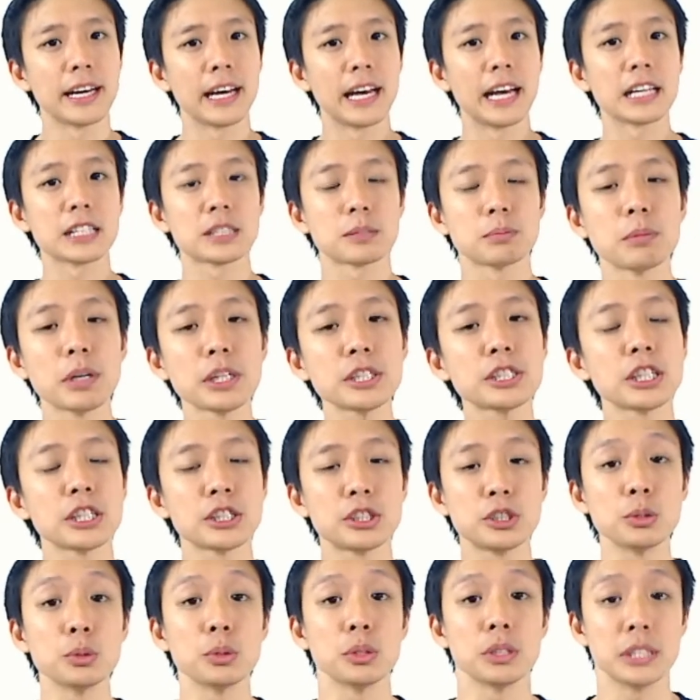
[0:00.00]
As much
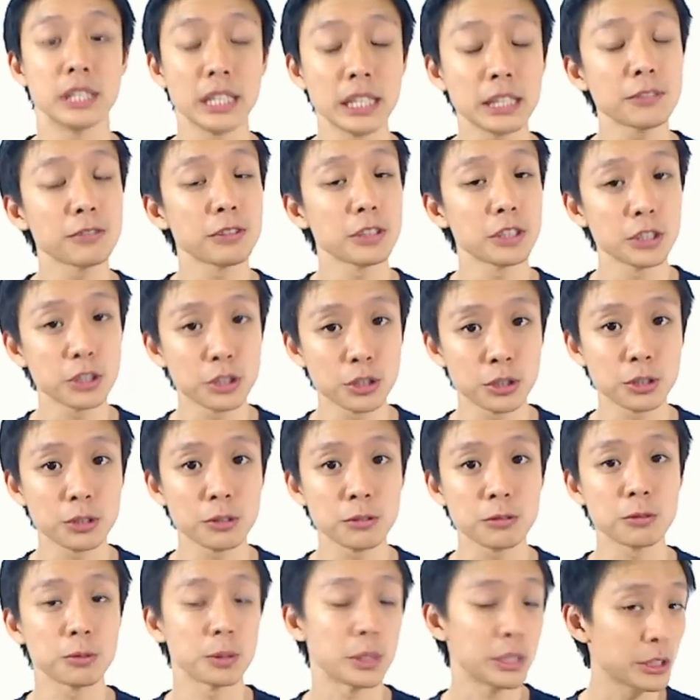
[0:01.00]
as you dig for the
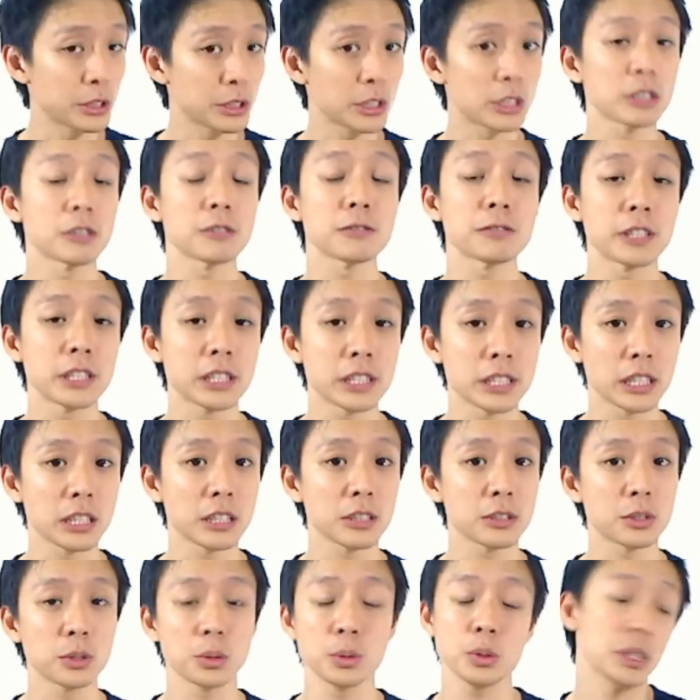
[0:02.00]
truth when your girlfriend
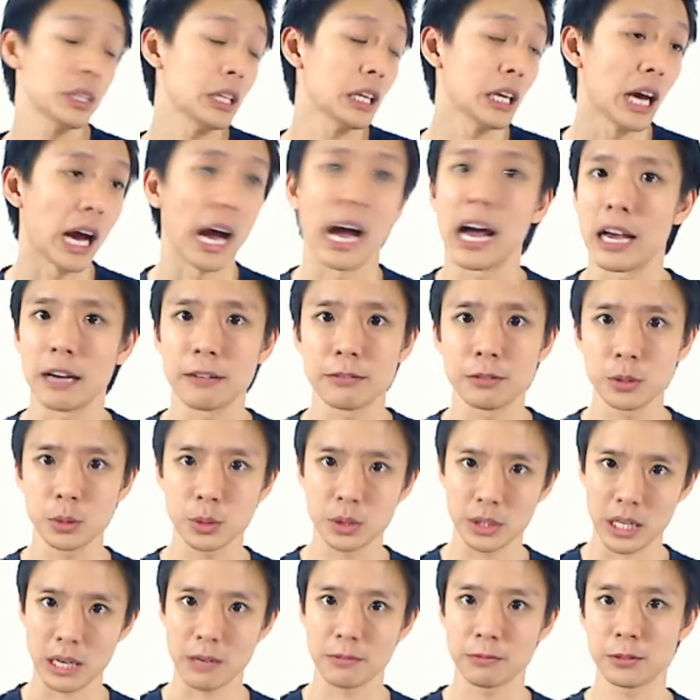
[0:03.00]
tells you, I have no
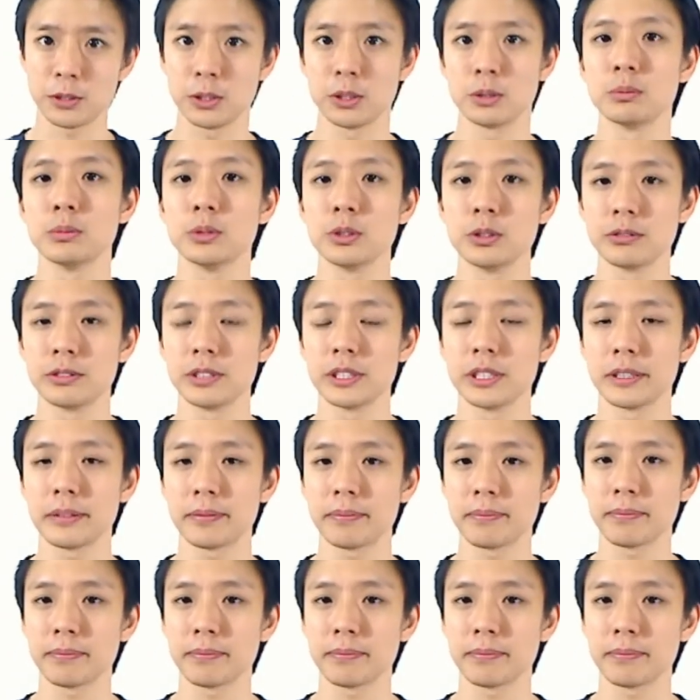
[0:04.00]
time for a movie.